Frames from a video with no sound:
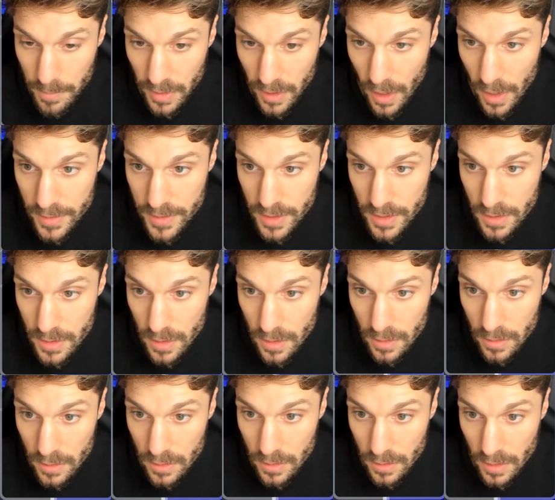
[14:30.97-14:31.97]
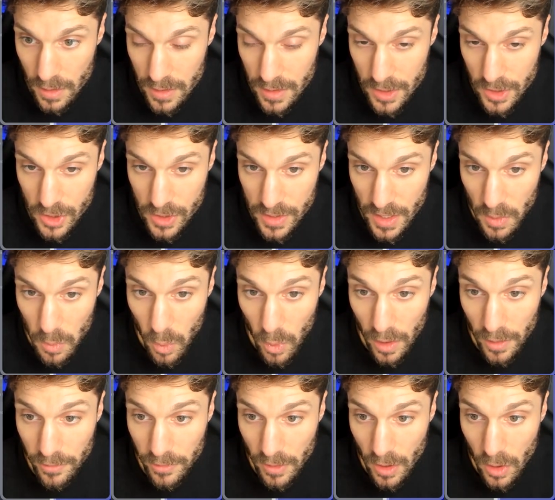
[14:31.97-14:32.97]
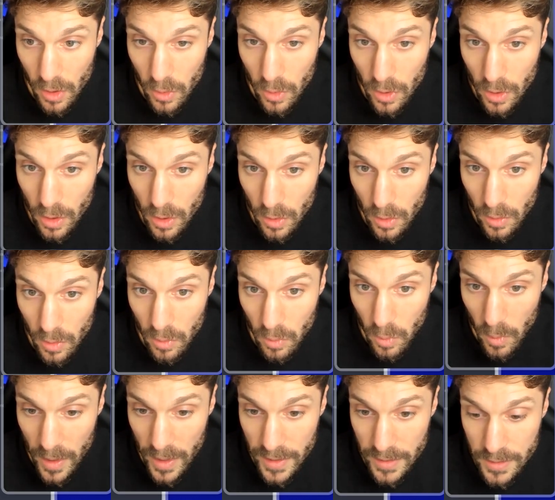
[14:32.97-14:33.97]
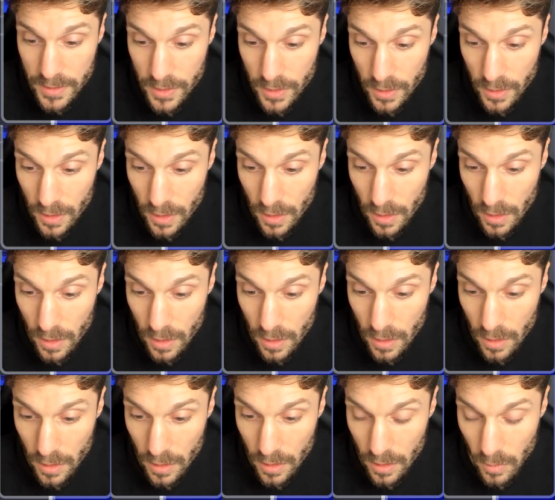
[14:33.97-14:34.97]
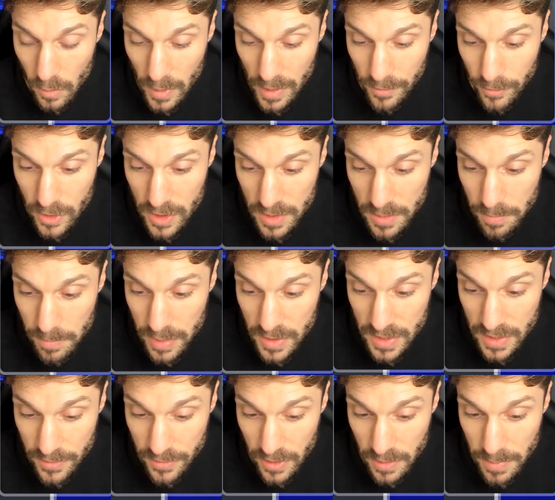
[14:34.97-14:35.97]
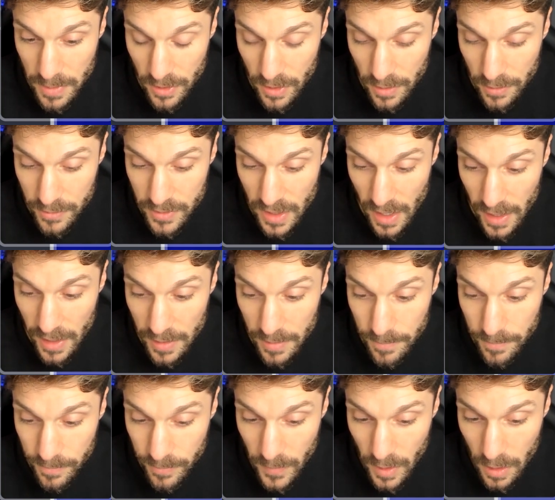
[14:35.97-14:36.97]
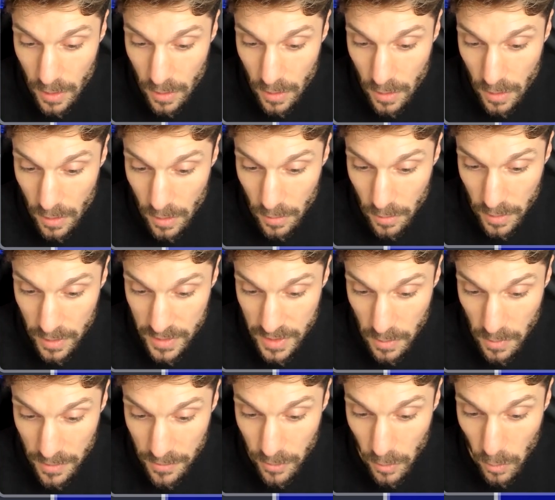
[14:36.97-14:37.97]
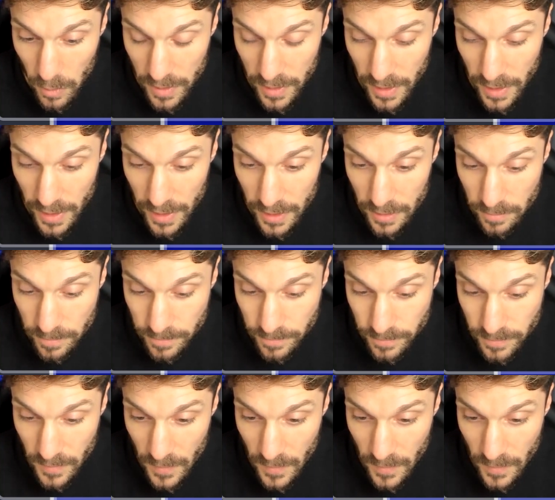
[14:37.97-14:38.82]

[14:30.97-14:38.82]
plus conditions and workflow, wait for a specific period of time. I could say wait for one day,